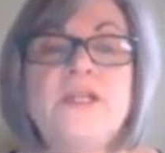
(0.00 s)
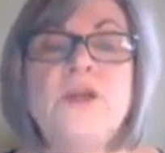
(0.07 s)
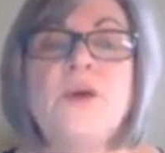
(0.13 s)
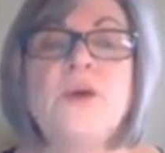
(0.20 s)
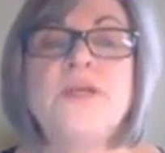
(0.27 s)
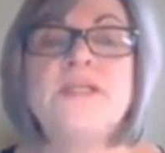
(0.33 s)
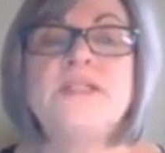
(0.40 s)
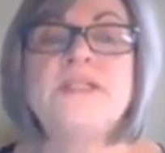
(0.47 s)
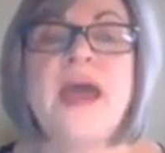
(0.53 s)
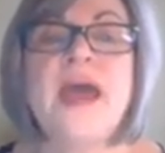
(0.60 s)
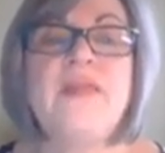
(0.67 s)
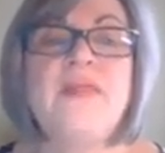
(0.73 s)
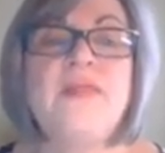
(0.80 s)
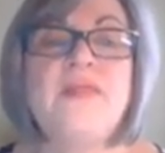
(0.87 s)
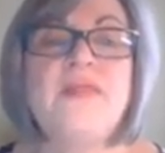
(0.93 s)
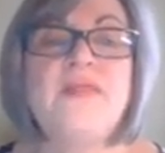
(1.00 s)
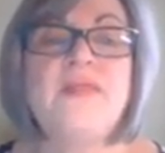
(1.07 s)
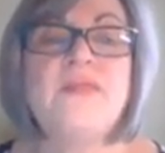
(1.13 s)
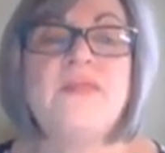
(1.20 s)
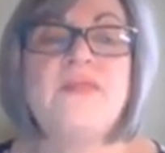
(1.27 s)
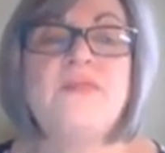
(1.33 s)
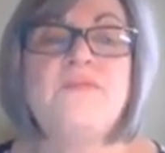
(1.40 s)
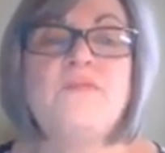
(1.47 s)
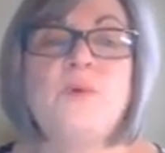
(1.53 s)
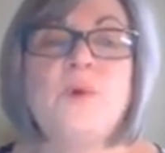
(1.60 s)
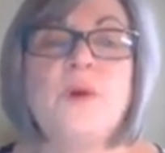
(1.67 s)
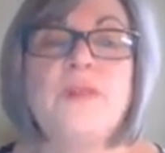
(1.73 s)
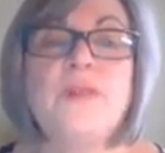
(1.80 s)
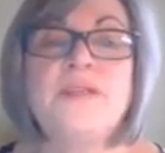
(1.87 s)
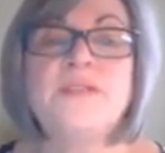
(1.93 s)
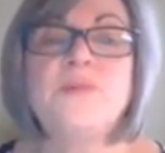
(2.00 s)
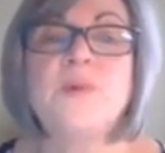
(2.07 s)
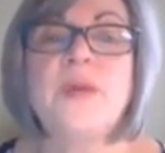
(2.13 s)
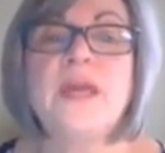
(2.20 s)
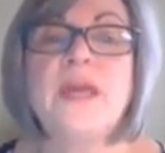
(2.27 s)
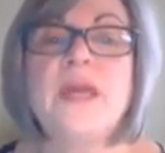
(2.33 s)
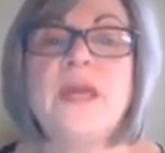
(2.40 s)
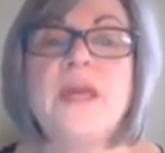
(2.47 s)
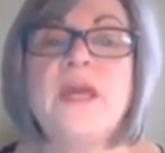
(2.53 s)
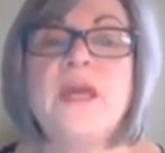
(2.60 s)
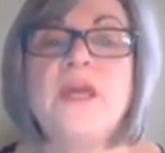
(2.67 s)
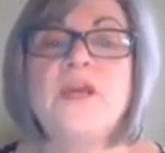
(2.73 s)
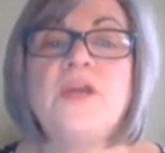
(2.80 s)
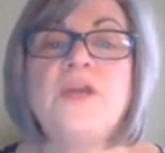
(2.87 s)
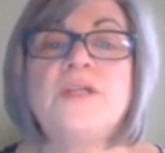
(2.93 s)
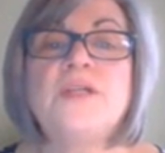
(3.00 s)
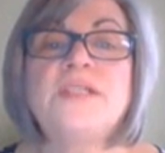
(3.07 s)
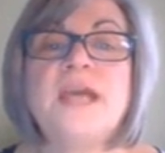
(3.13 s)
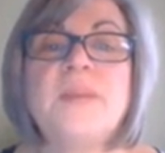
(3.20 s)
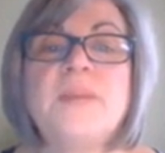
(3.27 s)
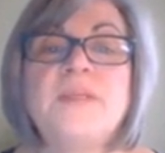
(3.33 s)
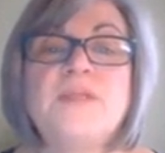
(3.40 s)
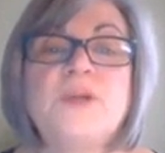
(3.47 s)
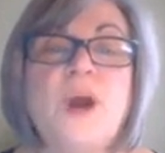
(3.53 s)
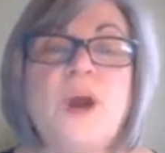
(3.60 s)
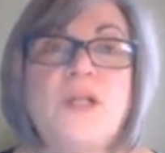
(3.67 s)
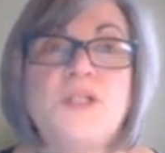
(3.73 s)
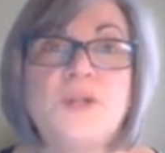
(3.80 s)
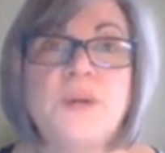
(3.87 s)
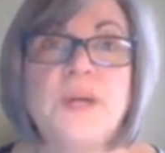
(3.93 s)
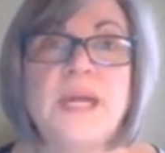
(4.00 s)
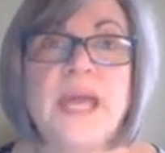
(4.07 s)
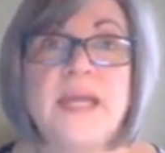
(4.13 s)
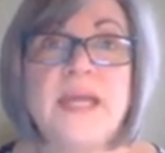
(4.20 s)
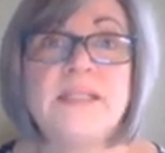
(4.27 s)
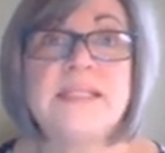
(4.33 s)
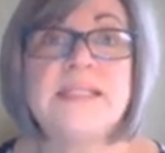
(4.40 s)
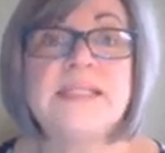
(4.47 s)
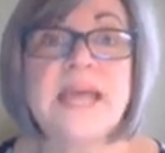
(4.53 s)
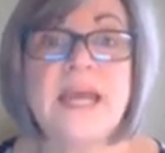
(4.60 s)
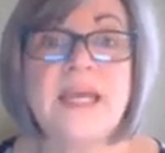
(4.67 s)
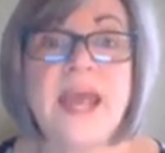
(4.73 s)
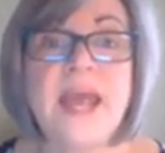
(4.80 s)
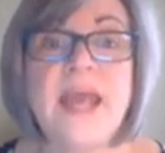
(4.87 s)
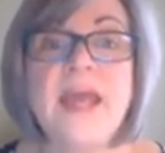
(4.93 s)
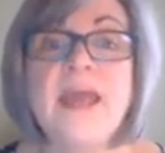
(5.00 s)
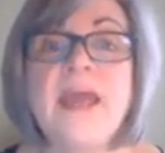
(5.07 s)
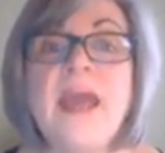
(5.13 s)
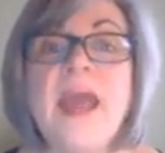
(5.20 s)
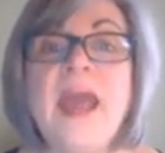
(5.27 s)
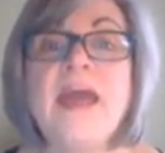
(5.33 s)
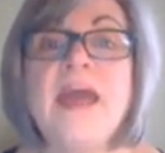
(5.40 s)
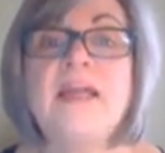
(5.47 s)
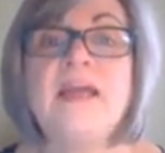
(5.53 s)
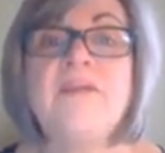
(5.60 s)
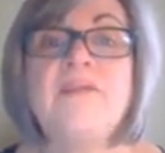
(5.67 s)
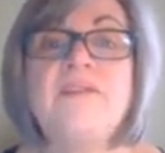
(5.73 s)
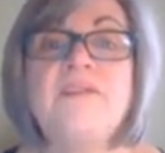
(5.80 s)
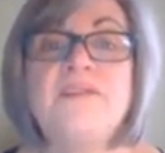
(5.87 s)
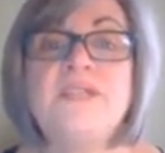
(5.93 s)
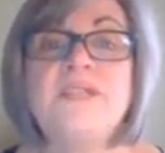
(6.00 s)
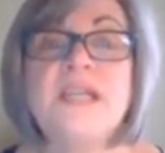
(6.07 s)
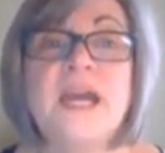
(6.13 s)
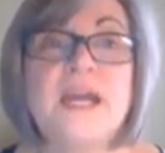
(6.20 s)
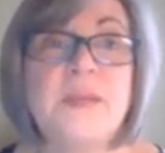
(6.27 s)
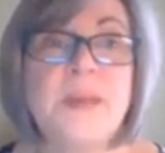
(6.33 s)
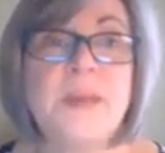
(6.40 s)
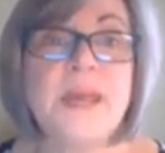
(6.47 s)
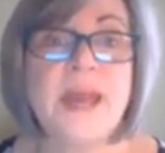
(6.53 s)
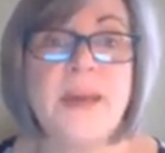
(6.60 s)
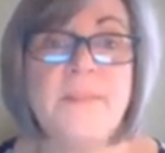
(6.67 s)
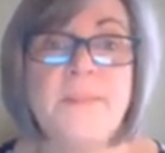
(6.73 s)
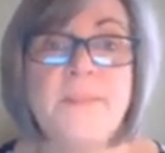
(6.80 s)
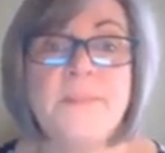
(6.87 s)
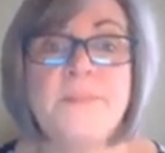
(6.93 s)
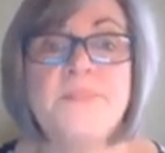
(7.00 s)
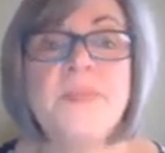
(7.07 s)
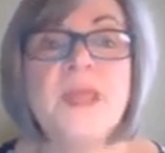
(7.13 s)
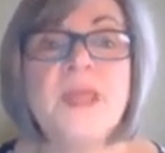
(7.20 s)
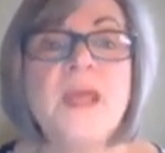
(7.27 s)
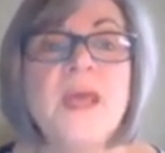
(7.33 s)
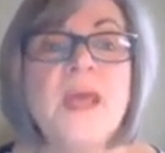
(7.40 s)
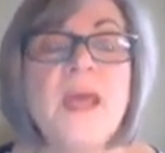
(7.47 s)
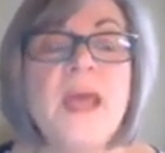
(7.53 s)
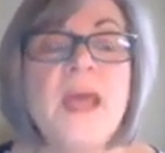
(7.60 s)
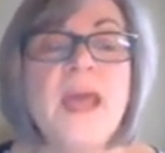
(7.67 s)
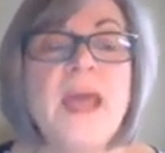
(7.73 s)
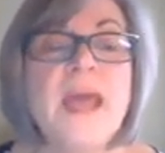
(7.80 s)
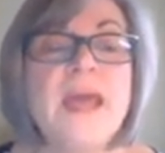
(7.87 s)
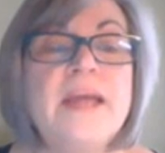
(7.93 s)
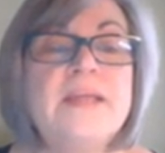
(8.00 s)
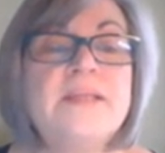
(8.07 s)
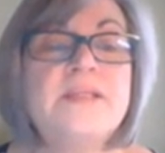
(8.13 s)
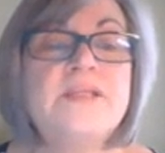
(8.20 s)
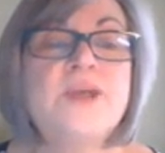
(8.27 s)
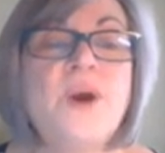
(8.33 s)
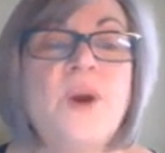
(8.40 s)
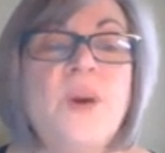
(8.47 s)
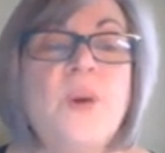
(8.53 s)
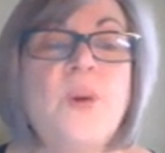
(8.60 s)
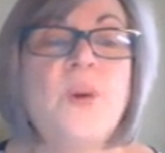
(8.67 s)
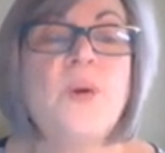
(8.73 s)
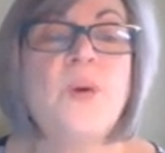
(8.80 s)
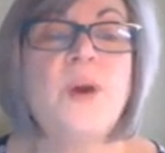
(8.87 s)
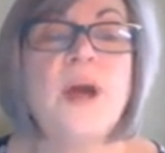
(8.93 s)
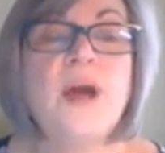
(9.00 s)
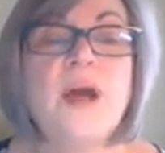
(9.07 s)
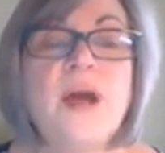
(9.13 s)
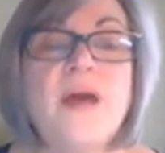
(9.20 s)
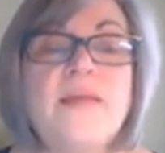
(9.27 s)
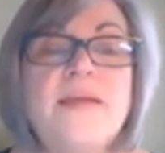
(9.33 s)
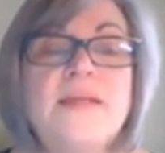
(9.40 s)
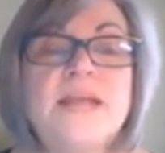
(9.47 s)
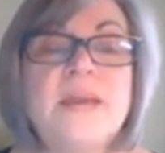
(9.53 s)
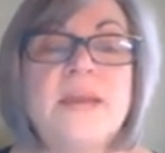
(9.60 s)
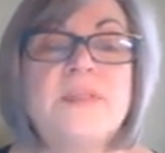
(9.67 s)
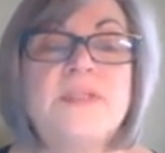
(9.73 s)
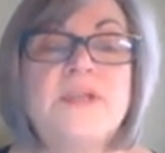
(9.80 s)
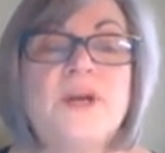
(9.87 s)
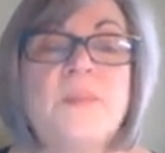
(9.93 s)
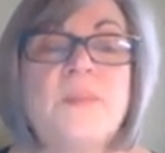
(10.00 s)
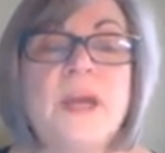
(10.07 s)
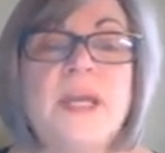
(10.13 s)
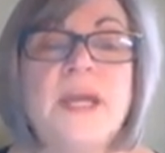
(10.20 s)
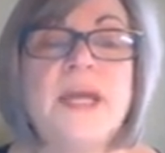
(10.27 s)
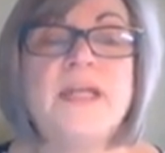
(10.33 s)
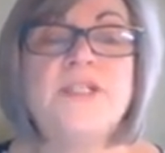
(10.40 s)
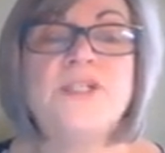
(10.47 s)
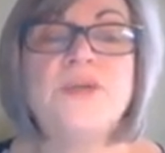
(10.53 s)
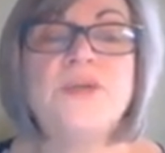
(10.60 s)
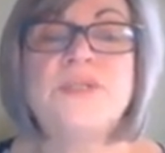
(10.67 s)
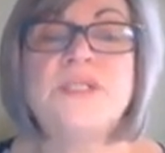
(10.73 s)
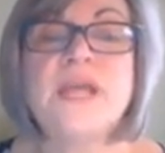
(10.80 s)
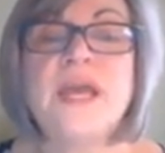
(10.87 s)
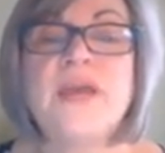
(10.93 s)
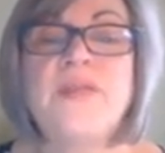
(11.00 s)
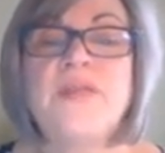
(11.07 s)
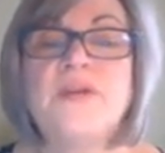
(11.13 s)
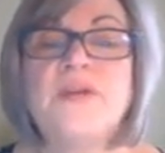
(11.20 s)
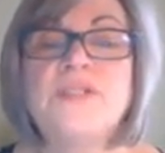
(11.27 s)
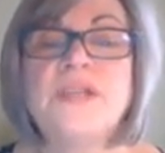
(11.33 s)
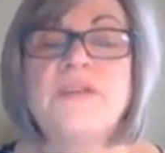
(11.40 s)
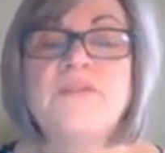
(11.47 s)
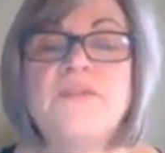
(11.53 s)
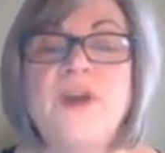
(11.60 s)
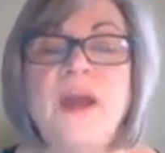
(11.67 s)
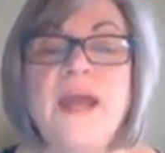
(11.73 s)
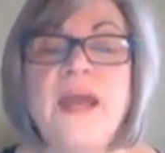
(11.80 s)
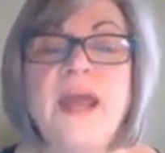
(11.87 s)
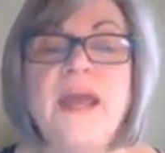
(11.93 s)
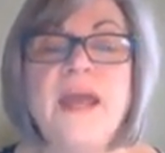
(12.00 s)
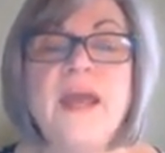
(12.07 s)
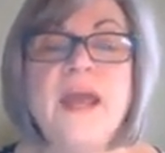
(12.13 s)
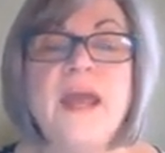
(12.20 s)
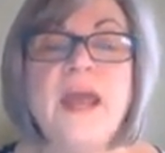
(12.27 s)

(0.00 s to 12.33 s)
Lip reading: notice that for this week, your assignments are all due again Sunday at 11:59 p.m. And so the assignments are Monday, Tuesday, Thursday, Friday,